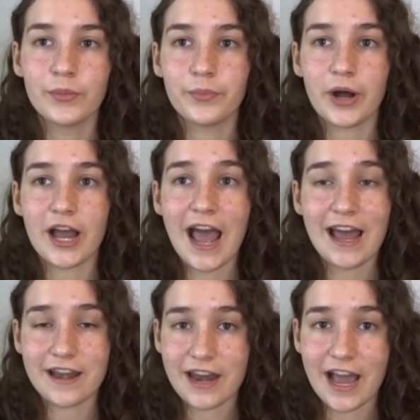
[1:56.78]
But
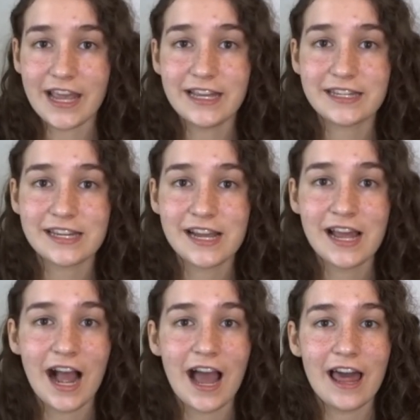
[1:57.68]
at night,
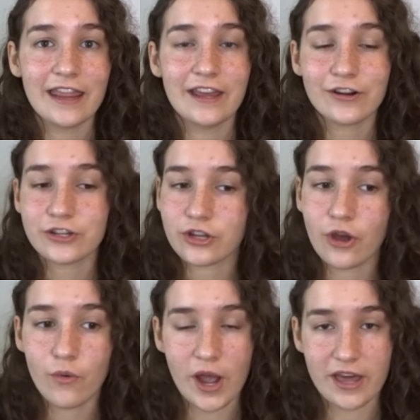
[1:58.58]
there's
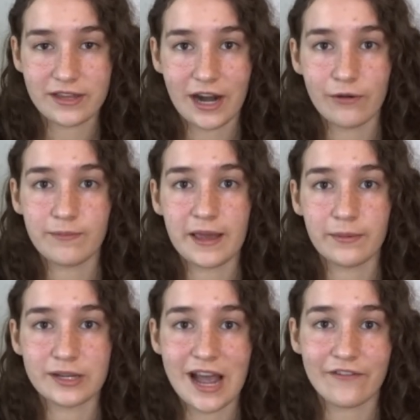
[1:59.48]
no way that I would be
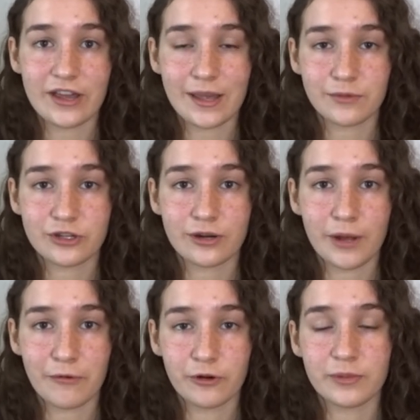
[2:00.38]
able to have a hamster in
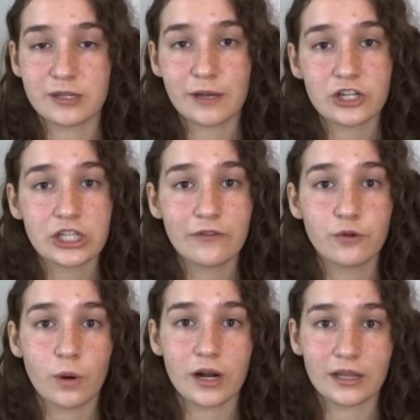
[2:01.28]
my room, especially if
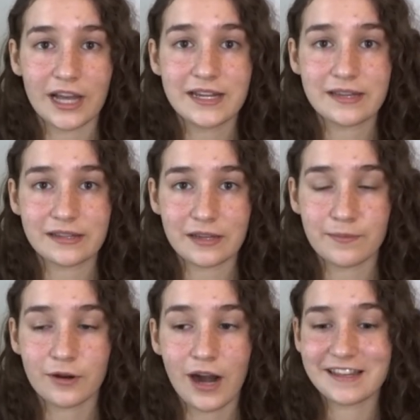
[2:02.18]
you are a light
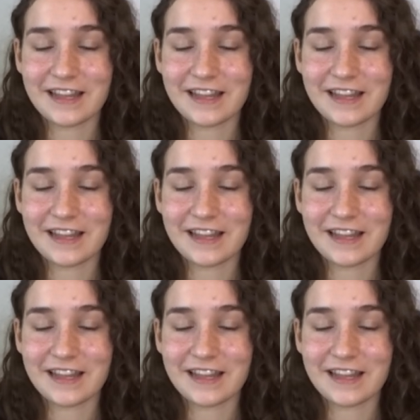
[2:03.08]
sleeper.